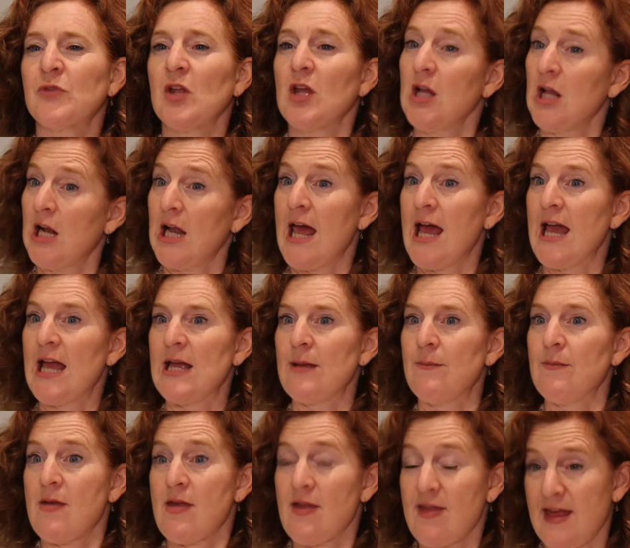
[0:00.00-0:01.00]
can
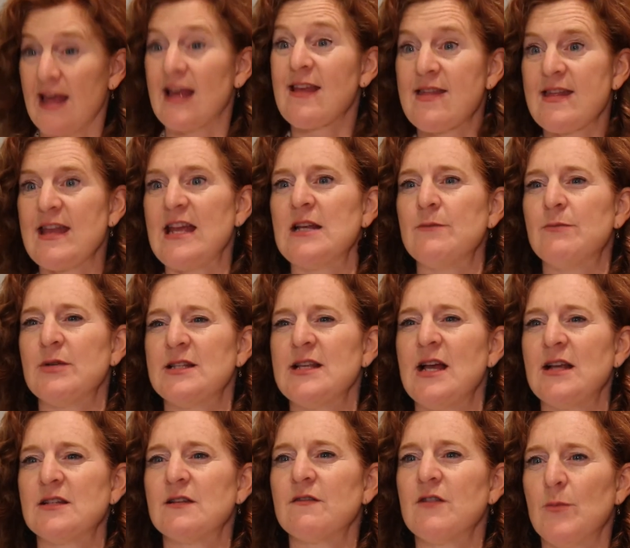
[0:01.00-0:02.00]
claim
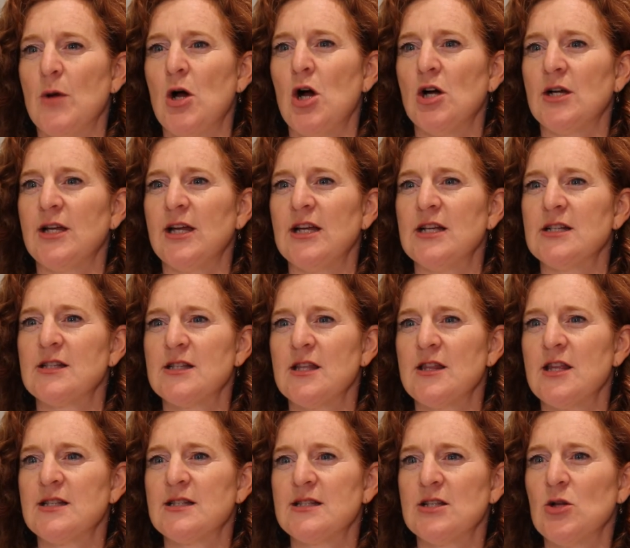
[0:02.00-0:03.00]
16% of the market, so
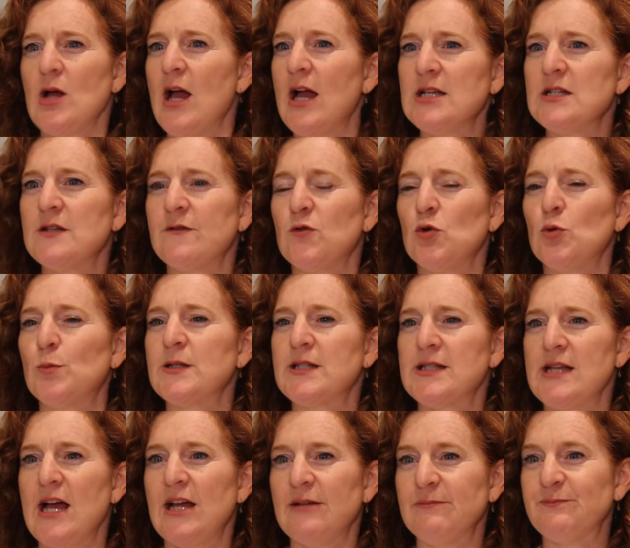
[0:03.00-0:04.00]
there's still
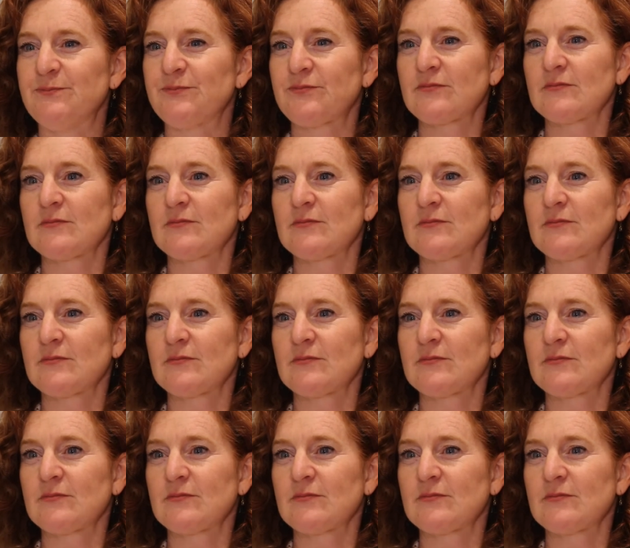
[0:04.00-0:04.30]
84%